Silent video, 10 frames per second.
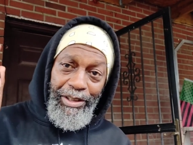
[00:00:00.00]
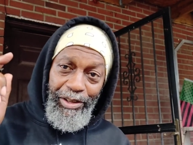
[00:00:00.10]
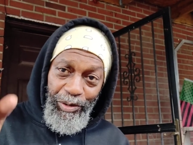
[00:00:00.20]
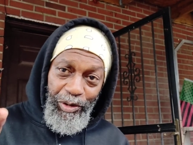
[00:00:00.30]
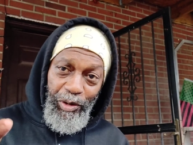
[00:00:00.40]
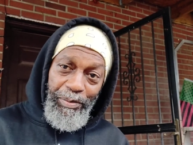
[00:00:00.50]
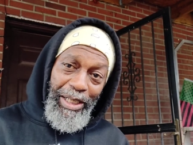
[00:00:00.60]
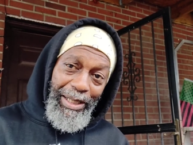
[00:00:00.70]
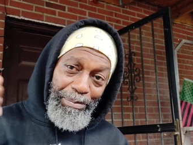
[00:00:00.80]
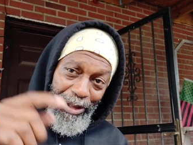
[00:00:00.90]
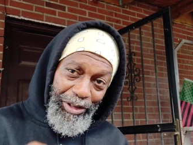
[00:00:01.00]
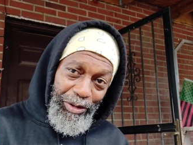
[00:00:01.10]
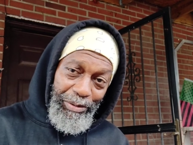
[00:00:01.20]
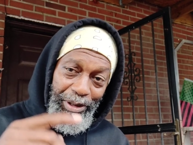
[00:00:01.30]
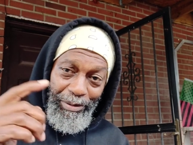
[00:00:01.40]
YouTube, and
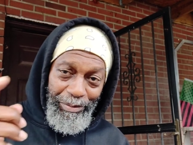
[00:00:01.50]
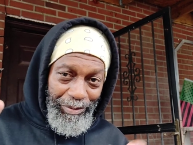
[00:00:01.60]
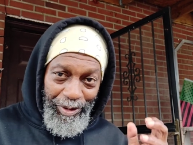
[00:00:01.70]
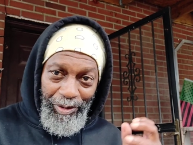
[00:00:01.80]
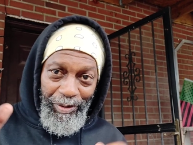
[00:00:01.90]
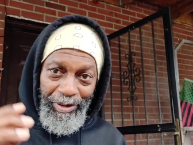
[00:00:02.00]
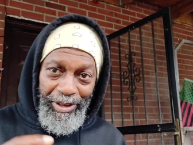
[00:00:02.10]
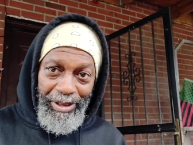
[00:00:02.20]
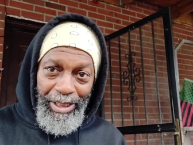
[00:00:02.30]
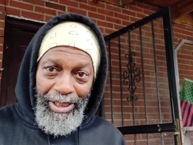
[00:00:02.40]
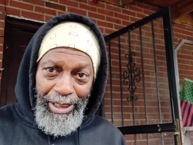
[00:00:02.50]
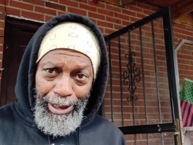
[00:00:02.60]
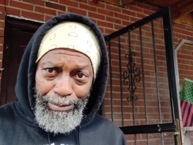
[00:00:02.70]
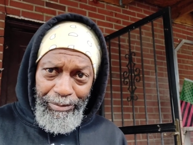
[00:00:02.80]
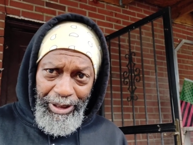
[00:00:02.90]
BitChute, and you know what it is.
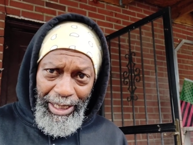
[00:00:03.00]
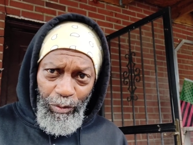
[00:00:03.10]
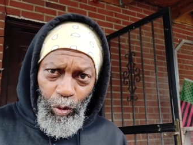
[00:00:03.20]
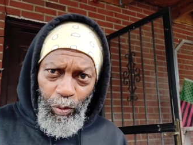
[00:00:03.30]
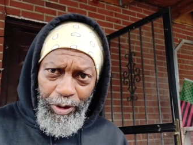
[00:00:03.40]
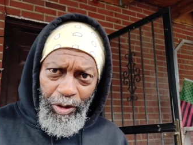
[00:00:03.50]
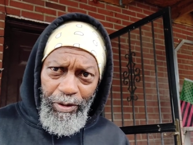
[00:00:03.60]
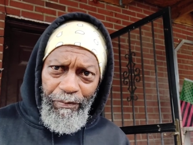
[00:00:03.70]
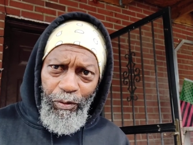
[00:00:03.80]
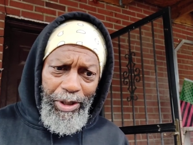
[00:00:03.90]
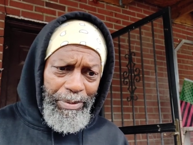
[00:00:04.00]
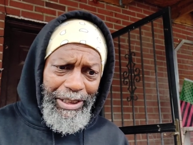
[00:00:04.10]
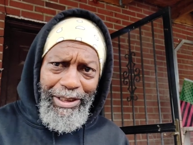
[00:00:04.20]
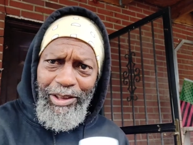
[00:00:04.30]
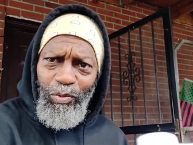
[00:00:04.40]
And ooh, we're going 40
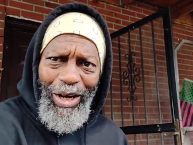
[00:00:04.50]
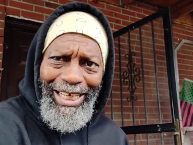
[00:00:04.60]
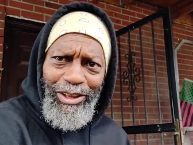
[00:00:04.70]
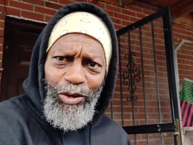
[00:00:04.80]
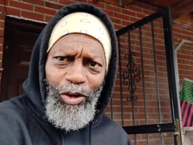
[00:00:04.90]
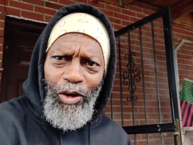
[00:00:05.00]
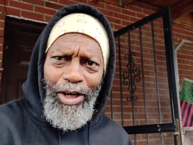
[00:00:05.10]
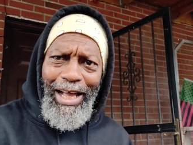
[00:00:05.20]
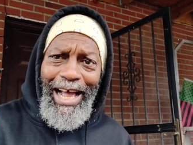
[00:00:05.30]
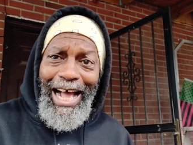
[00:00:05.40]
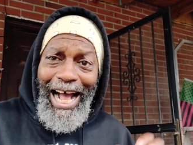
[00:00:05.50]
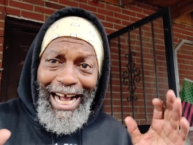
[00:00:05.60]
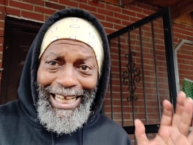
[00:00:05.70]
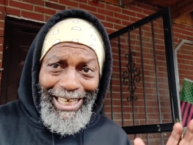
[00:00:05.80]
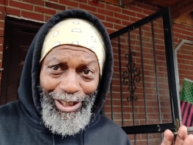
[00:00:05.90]
minutes. This is way too long.
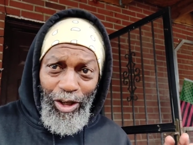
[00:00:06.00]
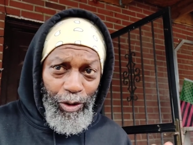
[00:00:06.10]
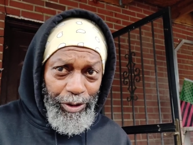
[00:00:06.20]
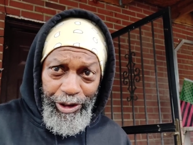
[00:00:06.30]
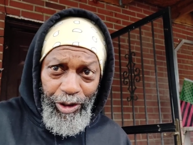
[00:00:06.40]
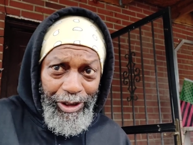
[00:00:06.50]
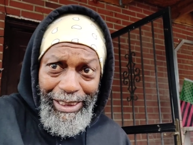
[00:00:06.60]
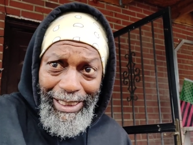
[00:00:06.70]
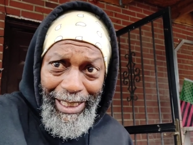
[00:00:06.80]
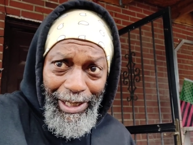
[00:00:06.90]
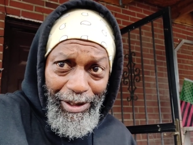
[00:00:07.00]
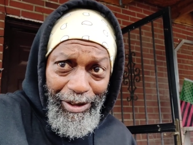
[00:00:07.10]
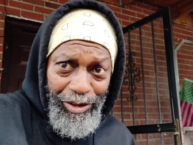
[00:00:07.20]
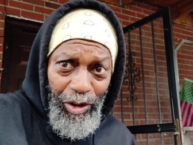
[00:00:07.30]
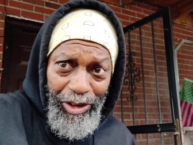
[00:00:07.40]
I gotta go. Y'all take care.
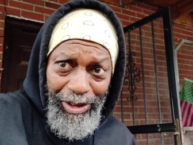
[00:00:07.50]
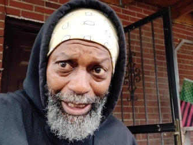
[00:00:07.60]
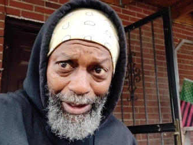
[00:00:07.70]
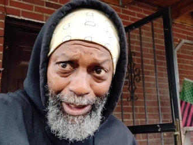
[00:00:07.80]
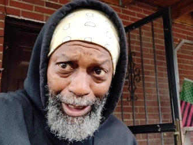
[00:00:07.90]
Talk to you later.